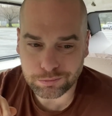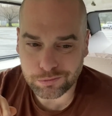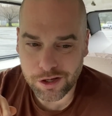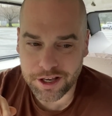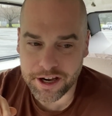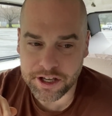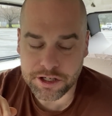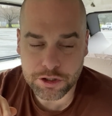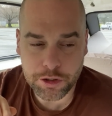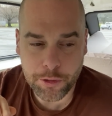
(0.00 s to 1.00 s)
and getting
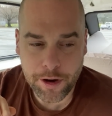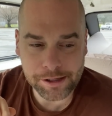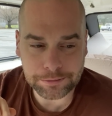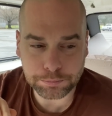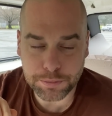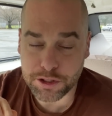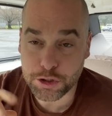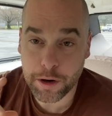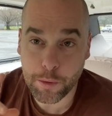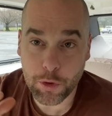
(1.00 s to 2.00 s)
into a bit of
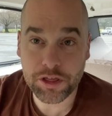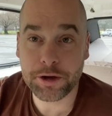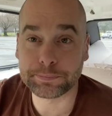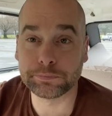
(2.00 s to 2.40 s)
trouble with it.